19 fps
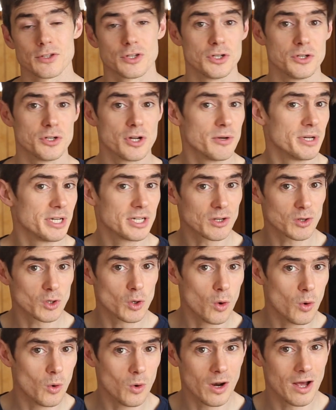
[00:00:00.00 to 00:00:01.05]
So you don't need to
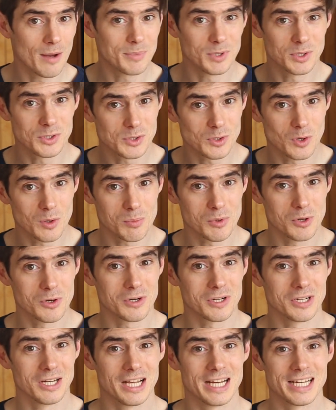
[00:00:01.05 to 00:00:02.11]
call up your
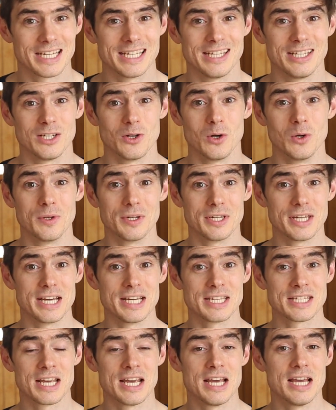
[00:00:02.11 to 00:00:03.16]
stockbroker like in the olden
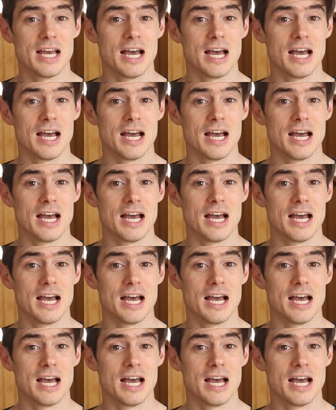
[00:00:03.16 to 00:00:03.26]
days,